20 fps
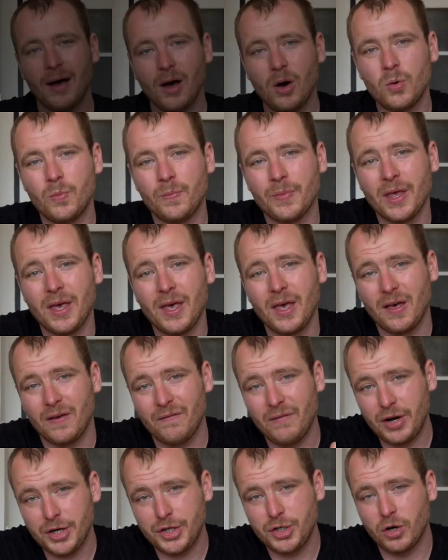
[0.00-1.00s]
Oh,
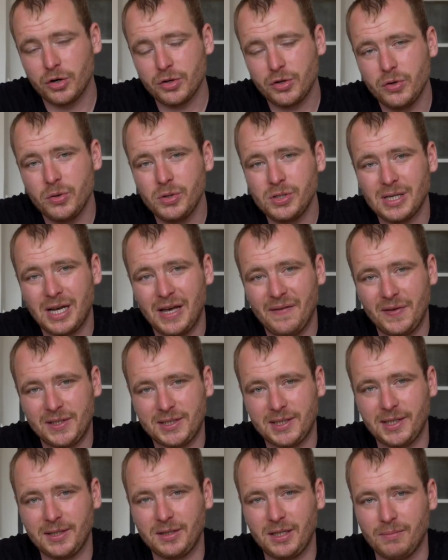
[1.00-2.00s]
very short news. I
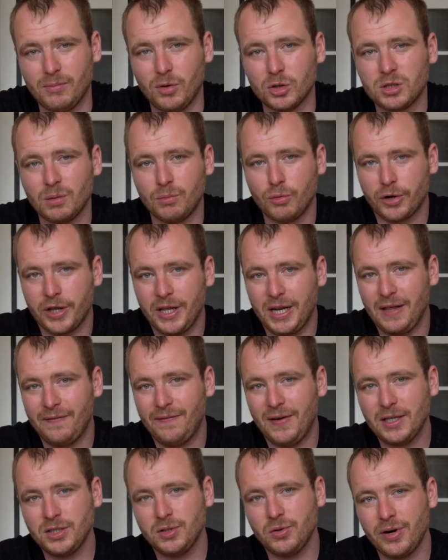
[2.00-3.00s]
visited the Moto Morini
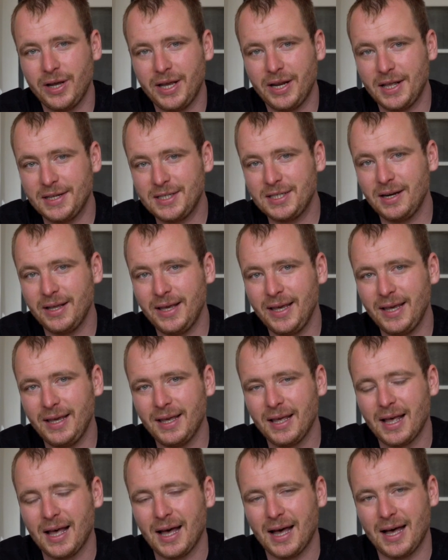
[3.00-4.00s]
factory in Italy.